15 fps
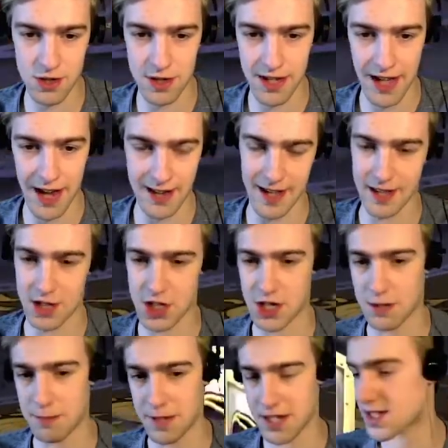negate the other
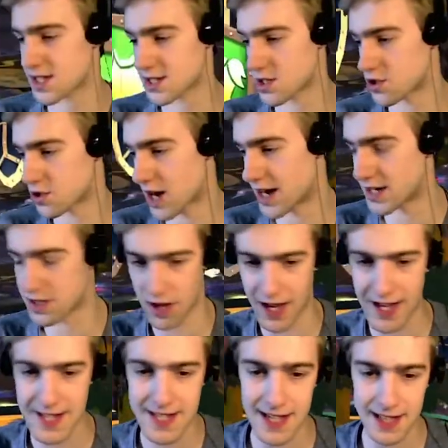shield because it's a drain. So
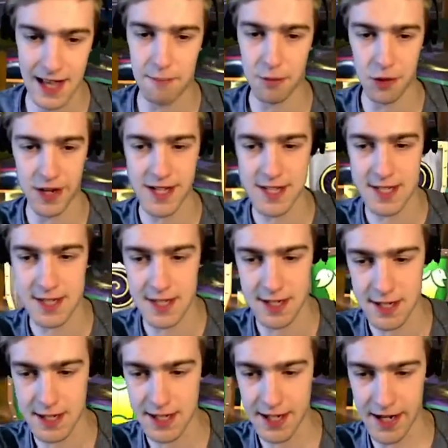easy clap, boys.
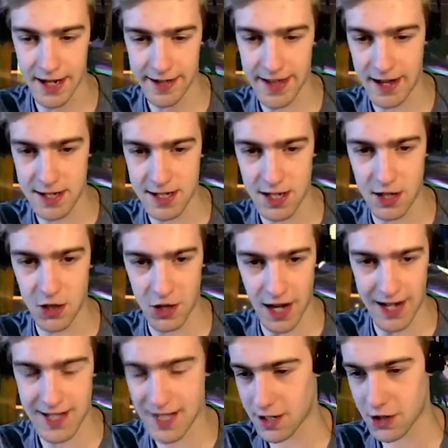That is a good
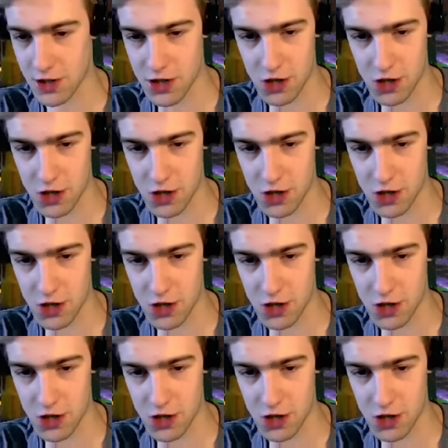idea. Good